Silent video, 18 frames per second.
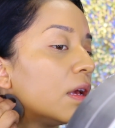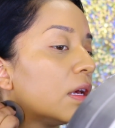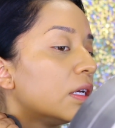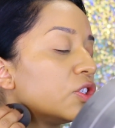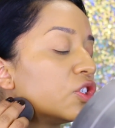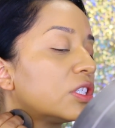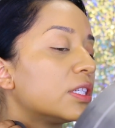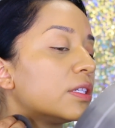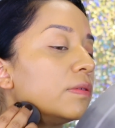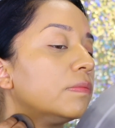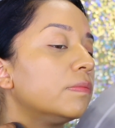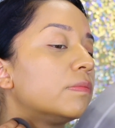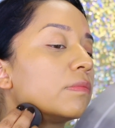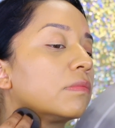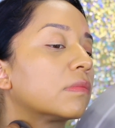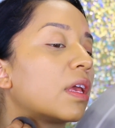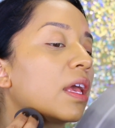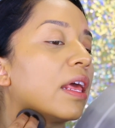
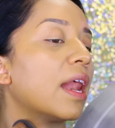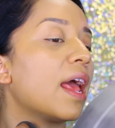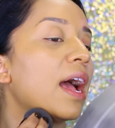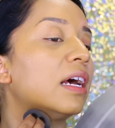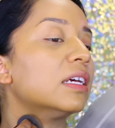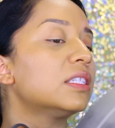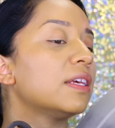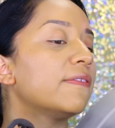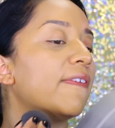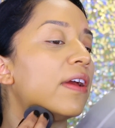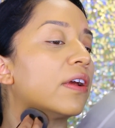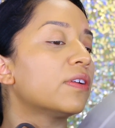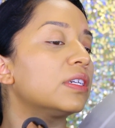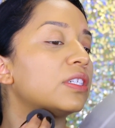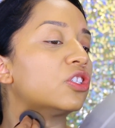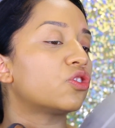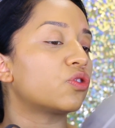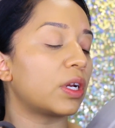It has a
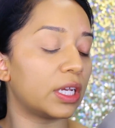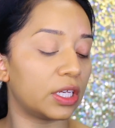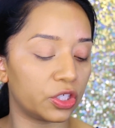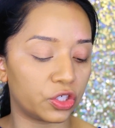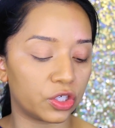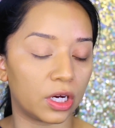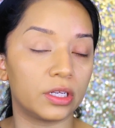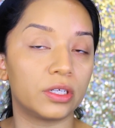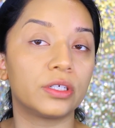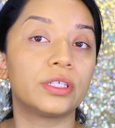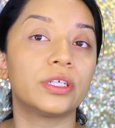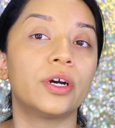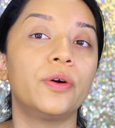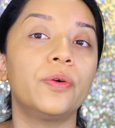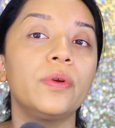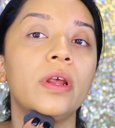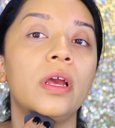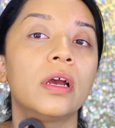very strange
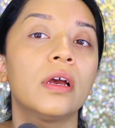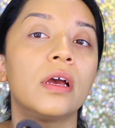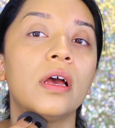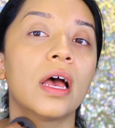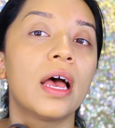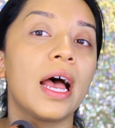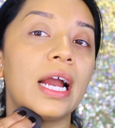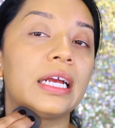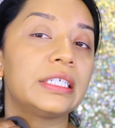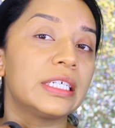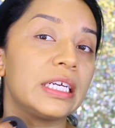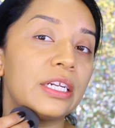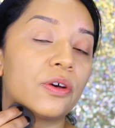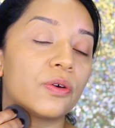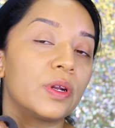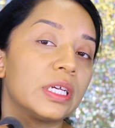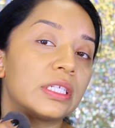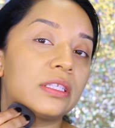undertone. I did
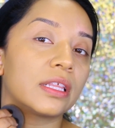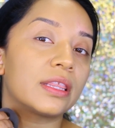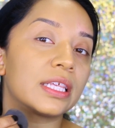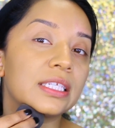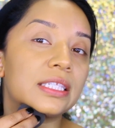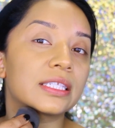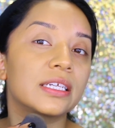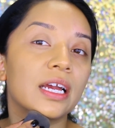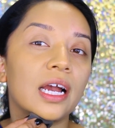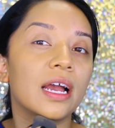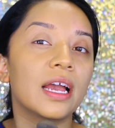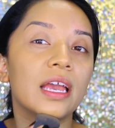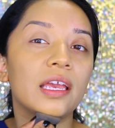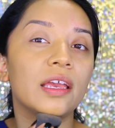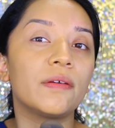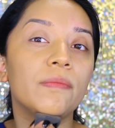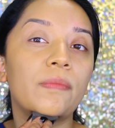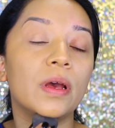notice that this
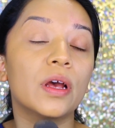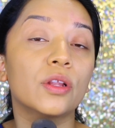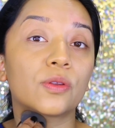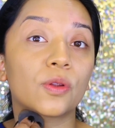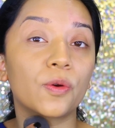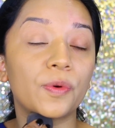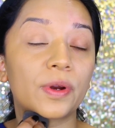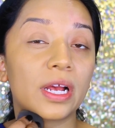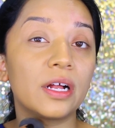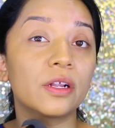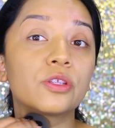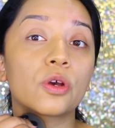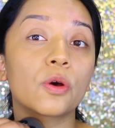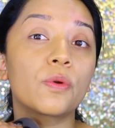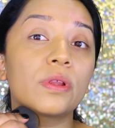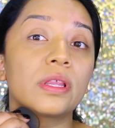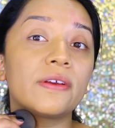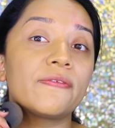time L'Oreal
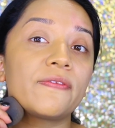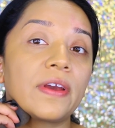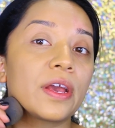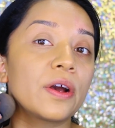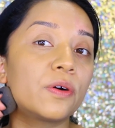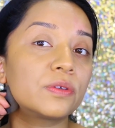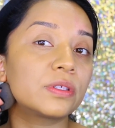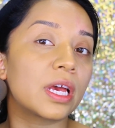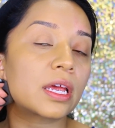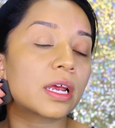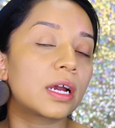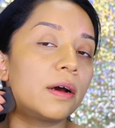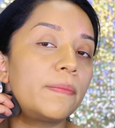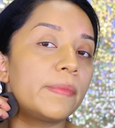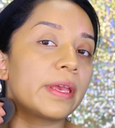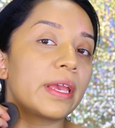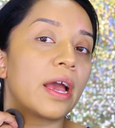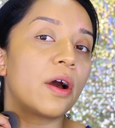totally failed at
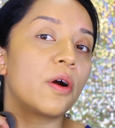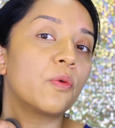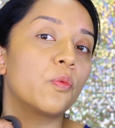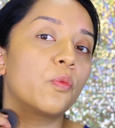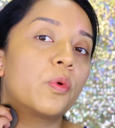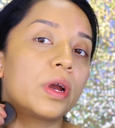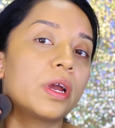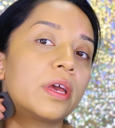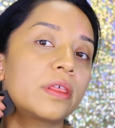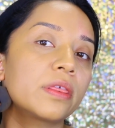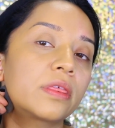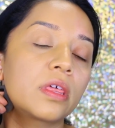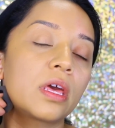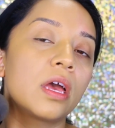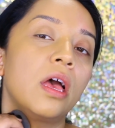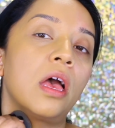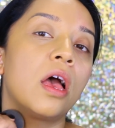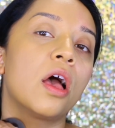coming out
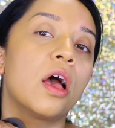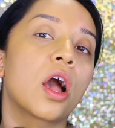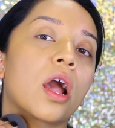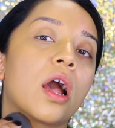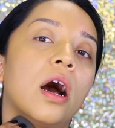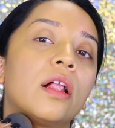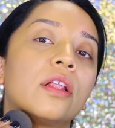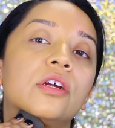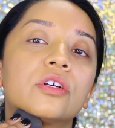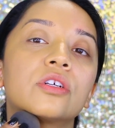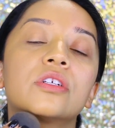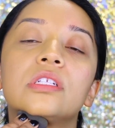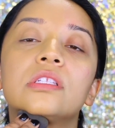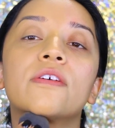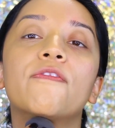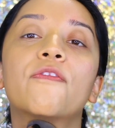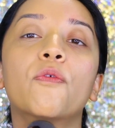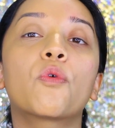with
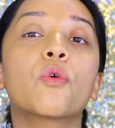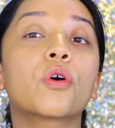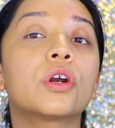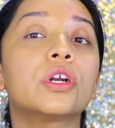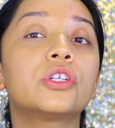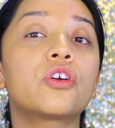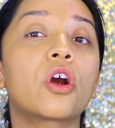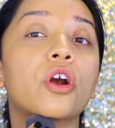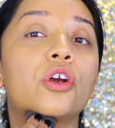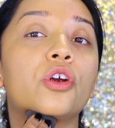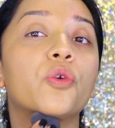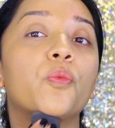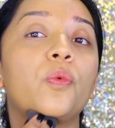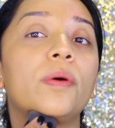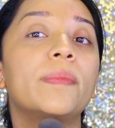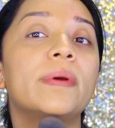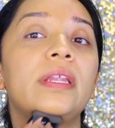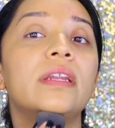colors for darker
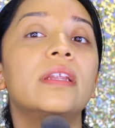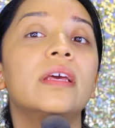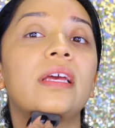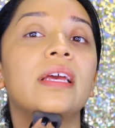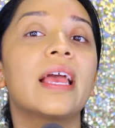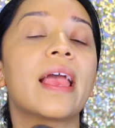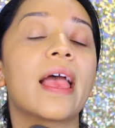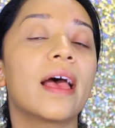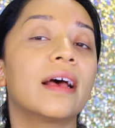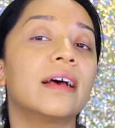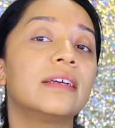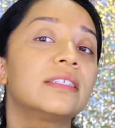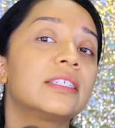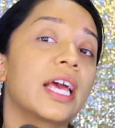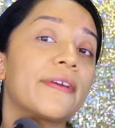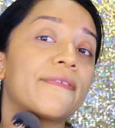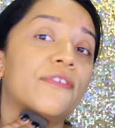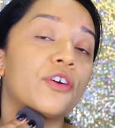women,
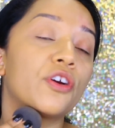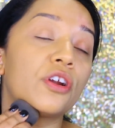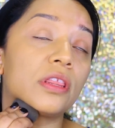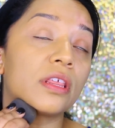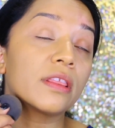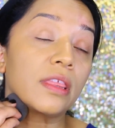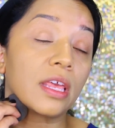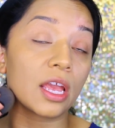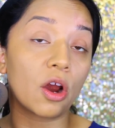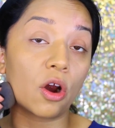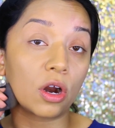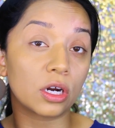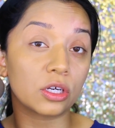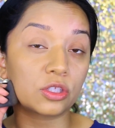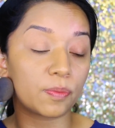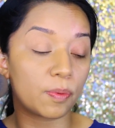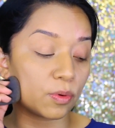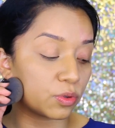and I've heard that they
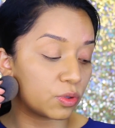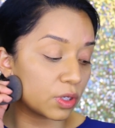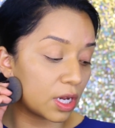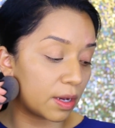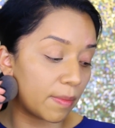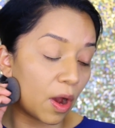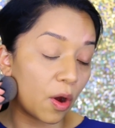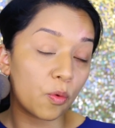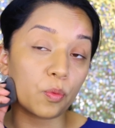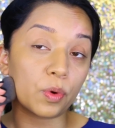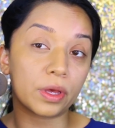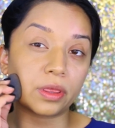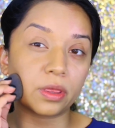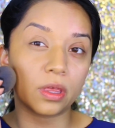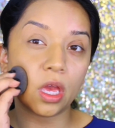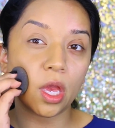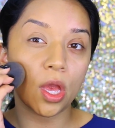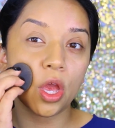are supposed to come out
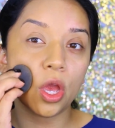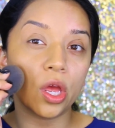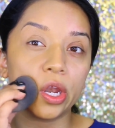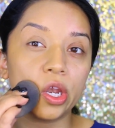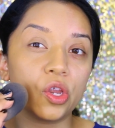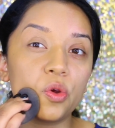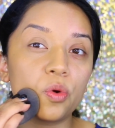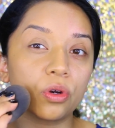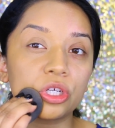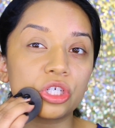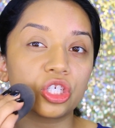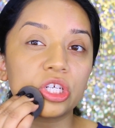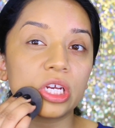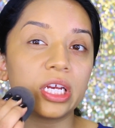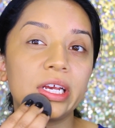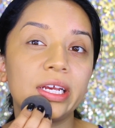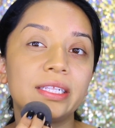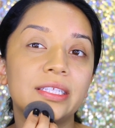with newer
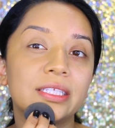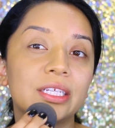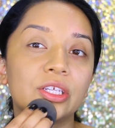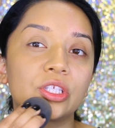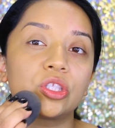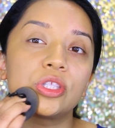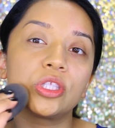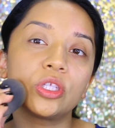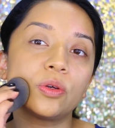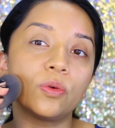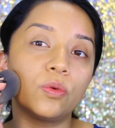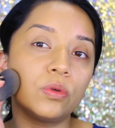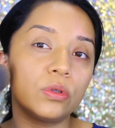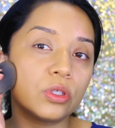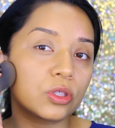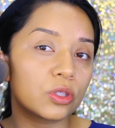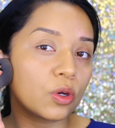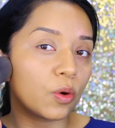shades
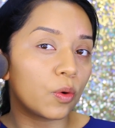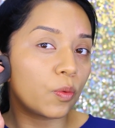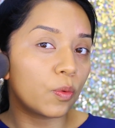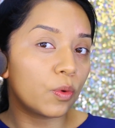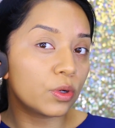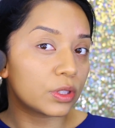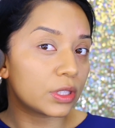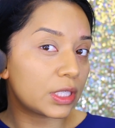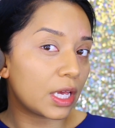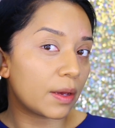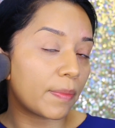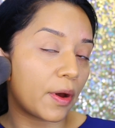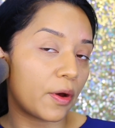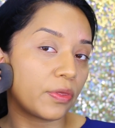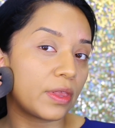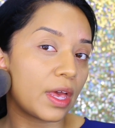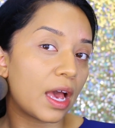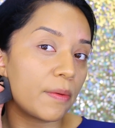soon, so we'll see
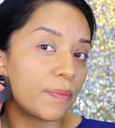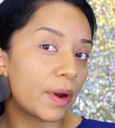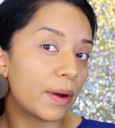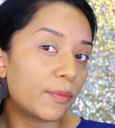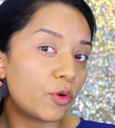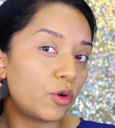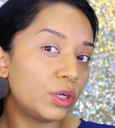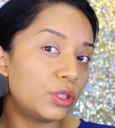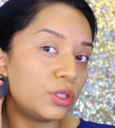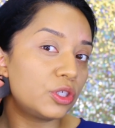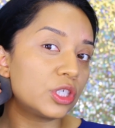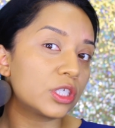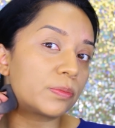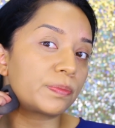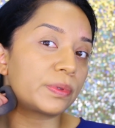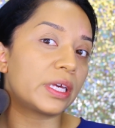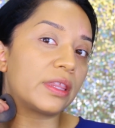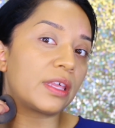about that. But I'm going to
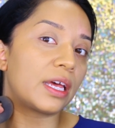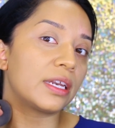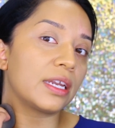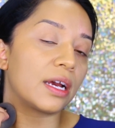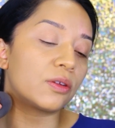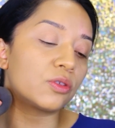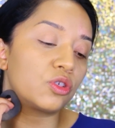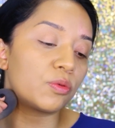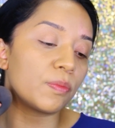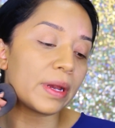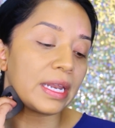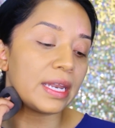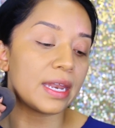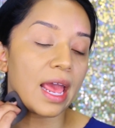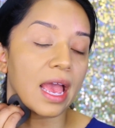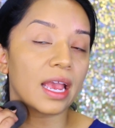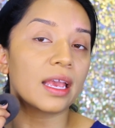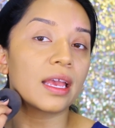just blend that down to my
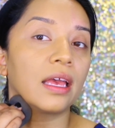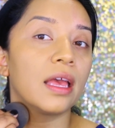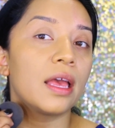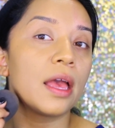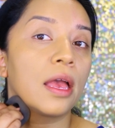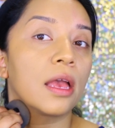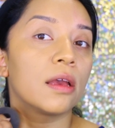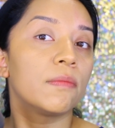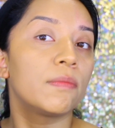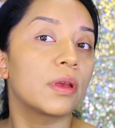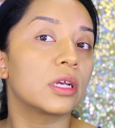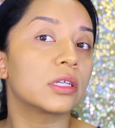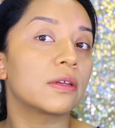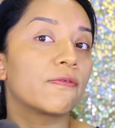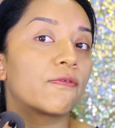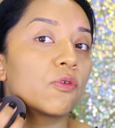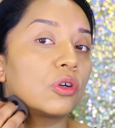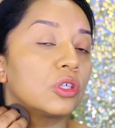neck because
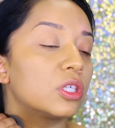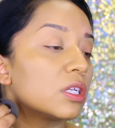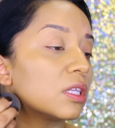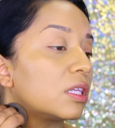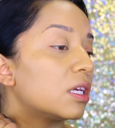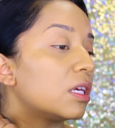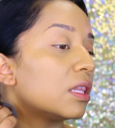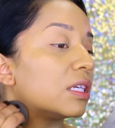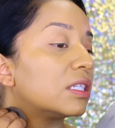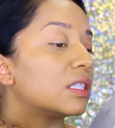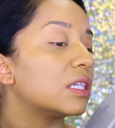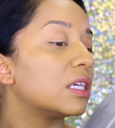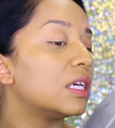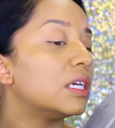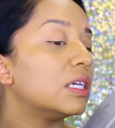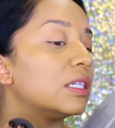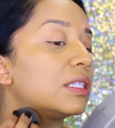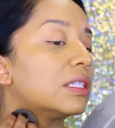unfortunately this
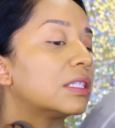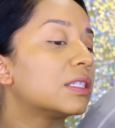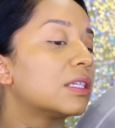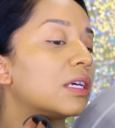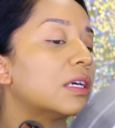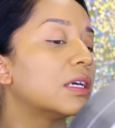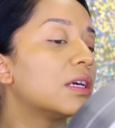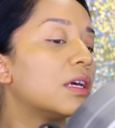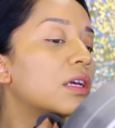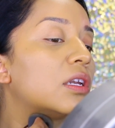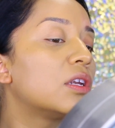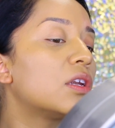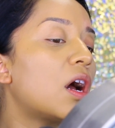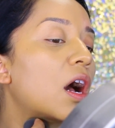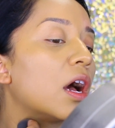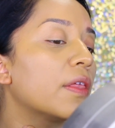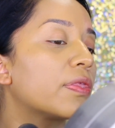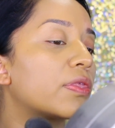is
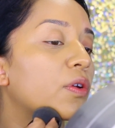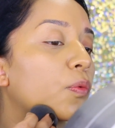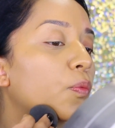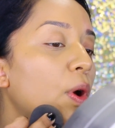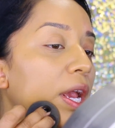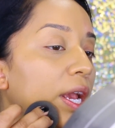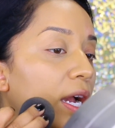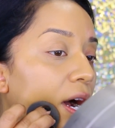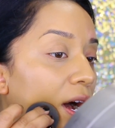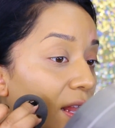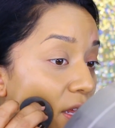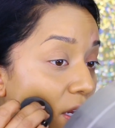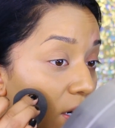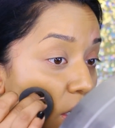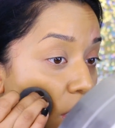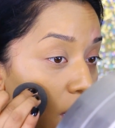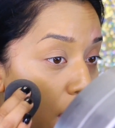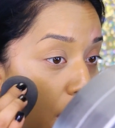not the right
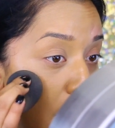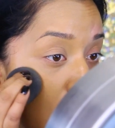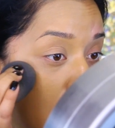color.